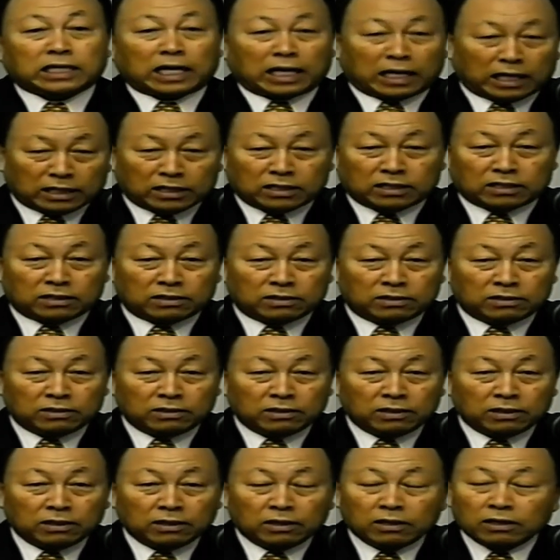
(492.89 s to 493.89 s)
You know,
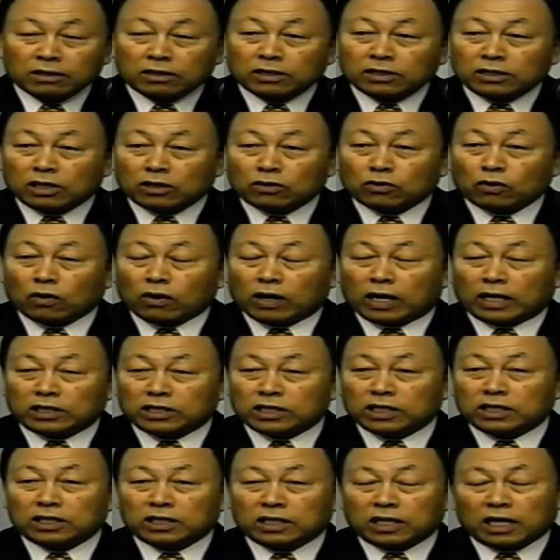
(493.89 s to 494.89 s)

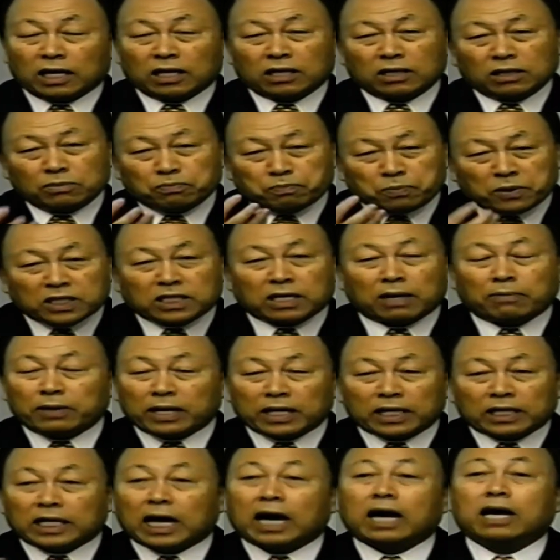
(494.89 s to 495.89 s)
our
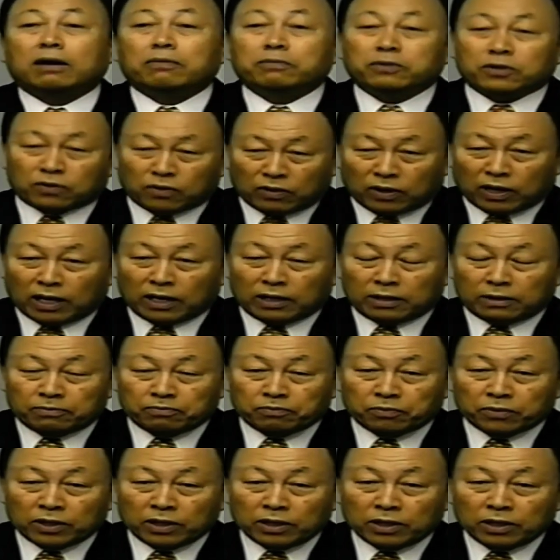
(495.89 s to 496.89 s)
parents, they all lived
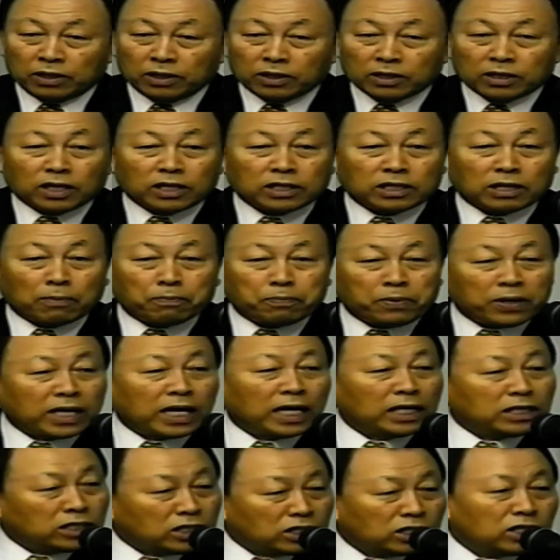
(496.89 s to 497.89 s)
well, but
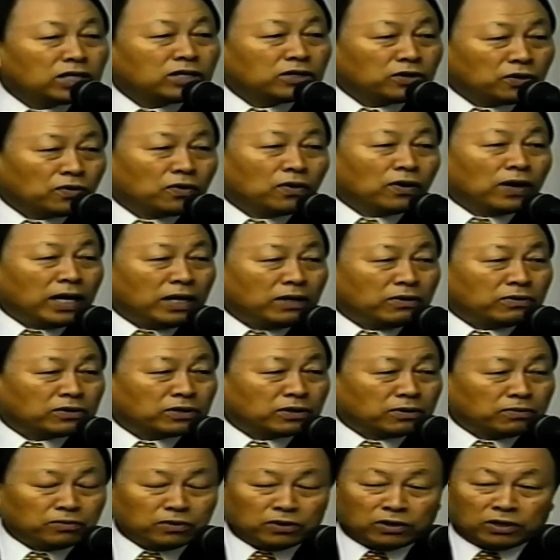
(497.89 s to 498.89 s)
they all lose
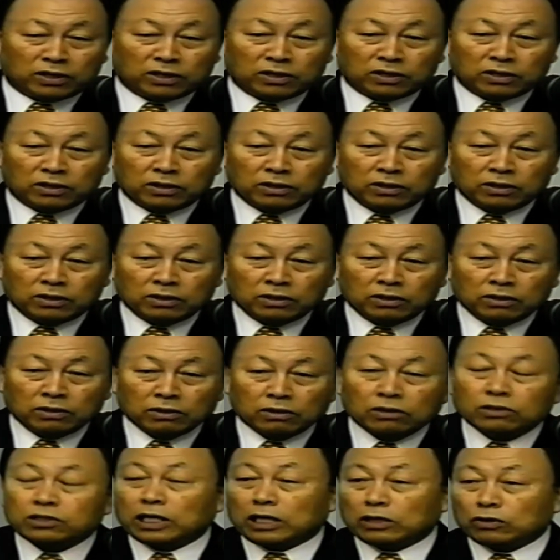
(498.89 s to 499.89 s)
it in a
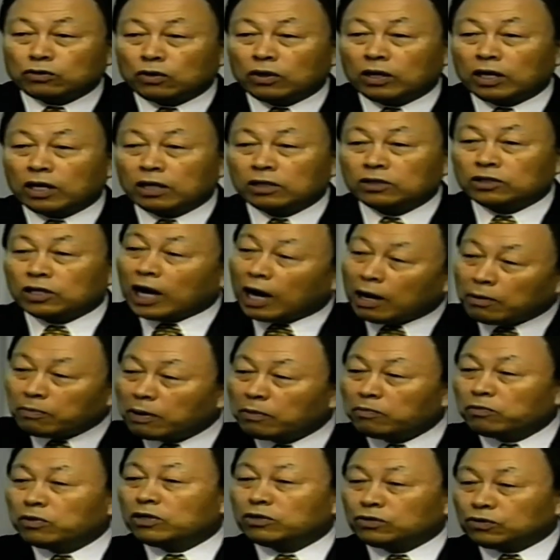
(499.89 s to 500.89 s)
filthy way, and some
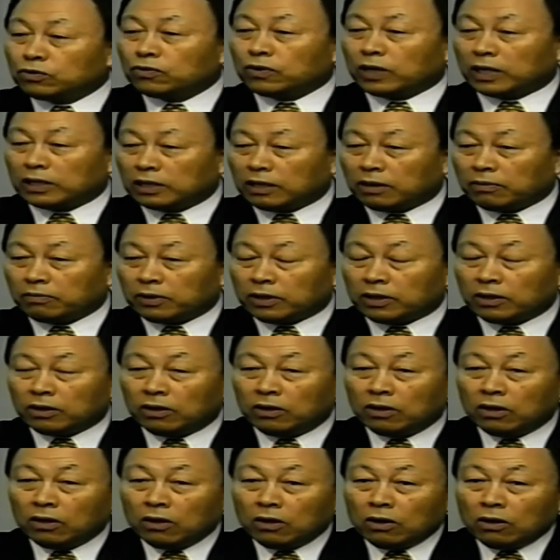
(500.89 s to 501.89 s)
people end up with debt,
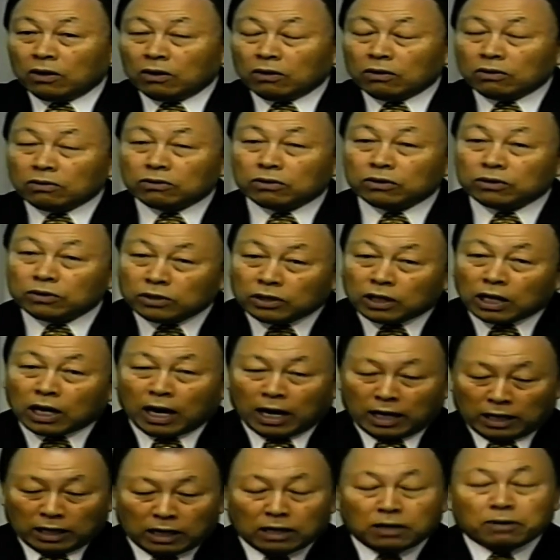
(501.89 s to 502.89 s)
so all they do is
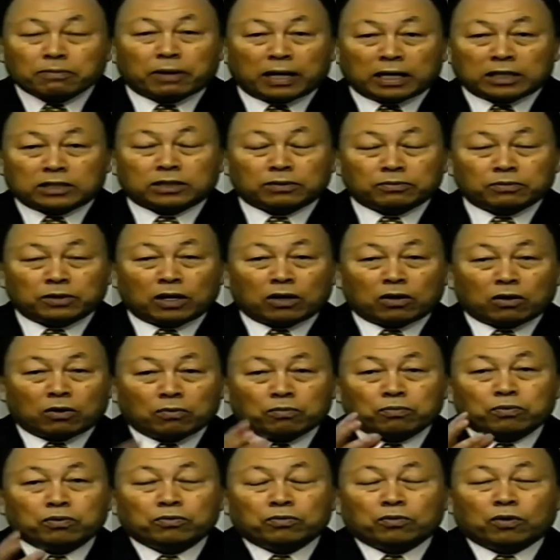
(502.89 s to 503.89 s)
pass down
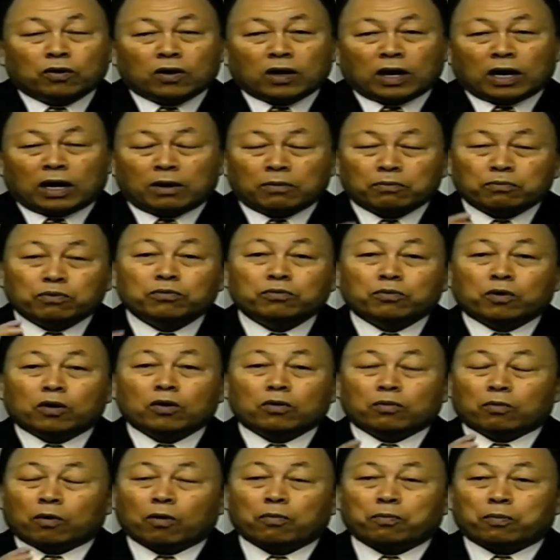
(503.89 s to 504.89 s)
disasters and curses to their
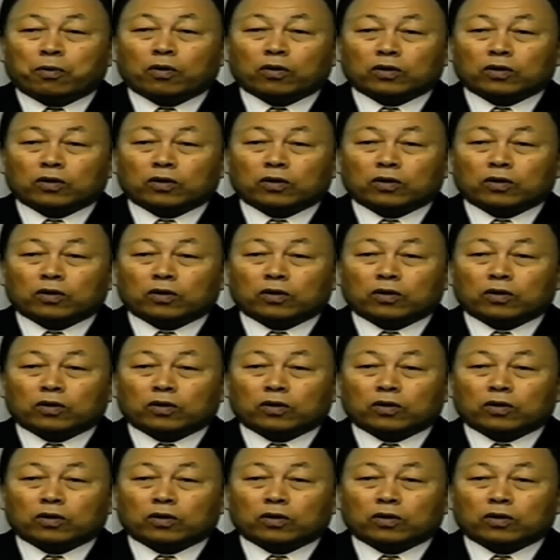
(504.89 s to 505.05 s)
children.